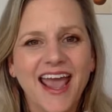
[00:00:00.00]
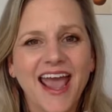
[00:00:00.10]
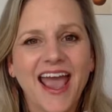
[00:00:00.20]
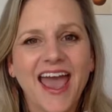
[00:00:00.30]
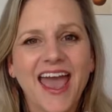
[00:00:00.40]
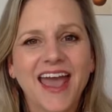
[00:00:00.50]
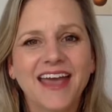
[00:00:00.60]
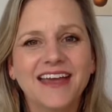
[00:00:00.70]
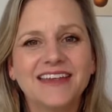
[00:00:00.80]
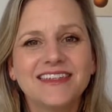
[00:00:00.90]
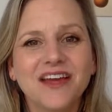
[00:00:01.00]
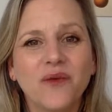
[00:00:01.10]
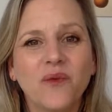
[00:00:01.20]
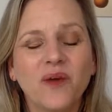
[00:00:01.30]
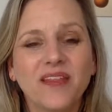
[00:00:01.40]
And
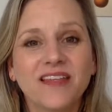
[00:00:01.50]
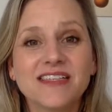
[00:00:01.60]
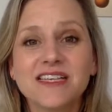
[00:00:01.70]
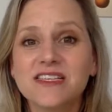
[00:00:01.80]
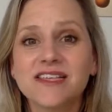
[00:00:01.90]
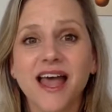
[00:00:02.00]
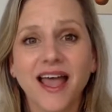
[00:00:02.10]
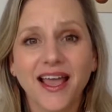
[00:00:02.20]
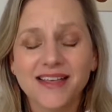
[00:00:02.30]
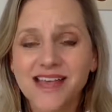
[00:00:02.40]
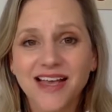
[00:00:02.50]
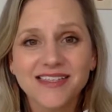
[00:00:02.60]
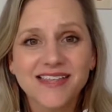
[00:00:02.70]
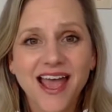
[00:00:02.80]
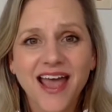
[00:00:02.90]
this is, as I
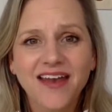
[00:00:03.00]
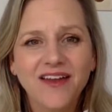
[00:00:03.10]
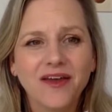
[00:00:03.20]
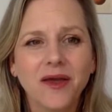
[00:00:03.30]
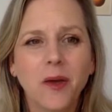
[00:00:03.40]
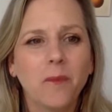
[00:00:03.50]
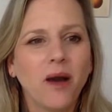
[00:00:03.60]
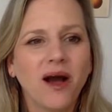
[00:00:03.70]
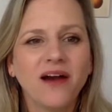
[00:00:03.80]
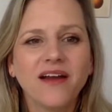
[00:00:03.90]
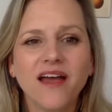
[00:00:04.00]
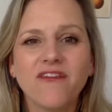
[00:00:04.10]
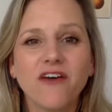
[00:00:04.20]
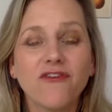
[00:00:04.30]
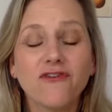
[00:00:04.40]
said, part of
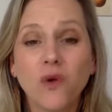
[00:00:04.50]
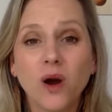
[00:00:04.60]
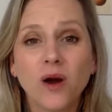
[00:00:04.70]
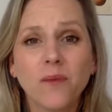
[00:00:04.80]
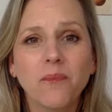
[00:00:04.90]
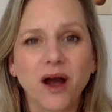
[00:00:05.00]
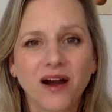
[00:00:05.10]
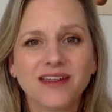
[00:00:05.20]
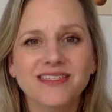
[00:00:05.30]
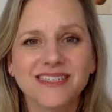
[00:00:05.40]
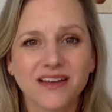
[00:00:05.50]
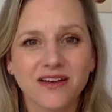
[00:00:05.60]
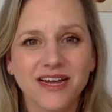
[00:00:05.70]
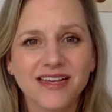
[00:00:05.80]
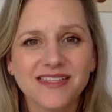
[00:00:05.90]
a 4-part
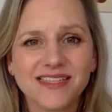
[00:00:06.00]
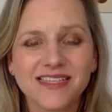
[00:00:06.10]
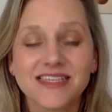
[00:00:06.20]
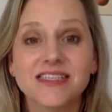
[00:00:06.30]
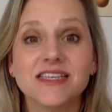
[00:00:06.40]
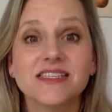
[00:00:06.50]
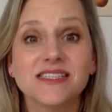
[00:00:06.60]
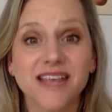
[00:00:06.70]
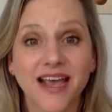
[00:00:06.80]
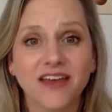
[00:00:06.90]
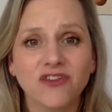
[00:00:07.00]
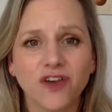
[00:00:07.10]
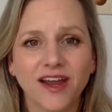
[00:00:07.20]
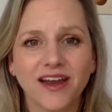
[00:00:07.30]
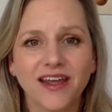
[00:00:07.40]
series. This is the second
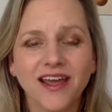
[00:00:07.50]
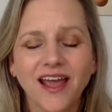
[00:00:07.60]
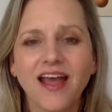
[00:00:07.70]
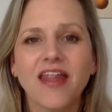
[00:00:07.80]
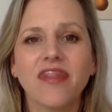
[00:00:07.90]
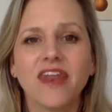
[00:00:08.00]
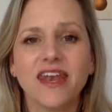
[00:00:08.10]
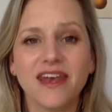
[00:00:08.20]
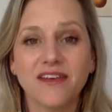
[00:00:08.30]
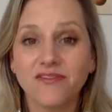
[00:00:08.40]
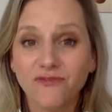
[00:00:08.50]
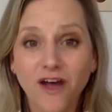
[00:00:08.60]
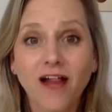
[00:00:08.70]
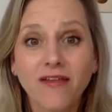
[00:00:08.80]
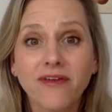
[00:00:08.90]
training. The
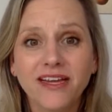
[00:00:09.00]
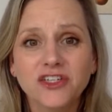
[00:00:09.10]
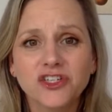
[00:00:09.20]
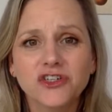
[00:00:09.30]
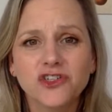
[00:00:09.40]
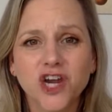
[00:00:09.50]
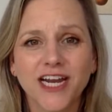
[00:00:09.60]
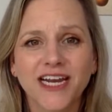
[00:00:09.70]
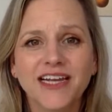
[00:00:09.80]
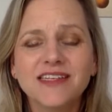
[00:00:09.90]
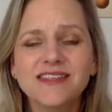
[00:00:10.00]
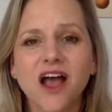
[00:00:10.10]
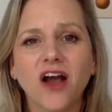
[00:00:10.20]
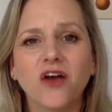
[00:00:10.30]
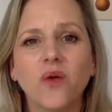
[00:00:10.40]
following 2 trainings
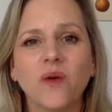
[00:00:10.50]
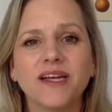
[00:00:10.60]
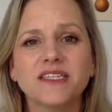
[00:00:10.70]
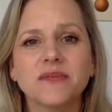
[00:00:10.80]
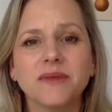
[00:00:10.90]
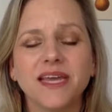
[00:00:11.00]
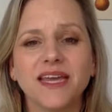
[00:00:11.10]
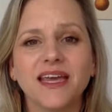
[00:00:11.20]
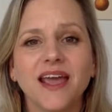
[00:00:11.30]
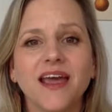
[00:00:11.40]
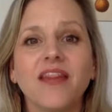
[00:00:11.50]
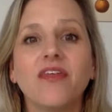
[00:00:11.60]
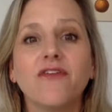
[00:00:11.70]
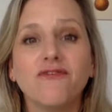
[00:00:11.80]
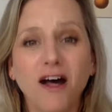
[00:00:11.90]
are going to be
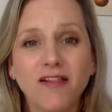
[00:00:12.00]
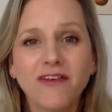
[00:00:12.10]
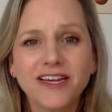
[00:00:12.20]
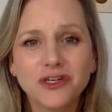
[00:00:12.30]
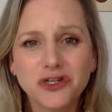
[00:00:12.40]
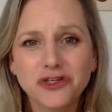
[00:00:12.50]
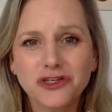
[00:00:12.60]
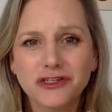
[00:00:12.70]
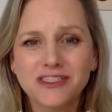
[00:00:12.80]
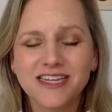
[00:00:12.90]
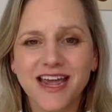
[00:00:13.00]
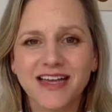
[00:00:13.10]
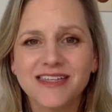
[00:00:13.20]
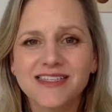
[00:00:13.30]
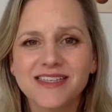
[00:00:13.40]
the following 2
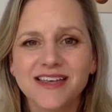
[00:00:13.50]
Tuesdays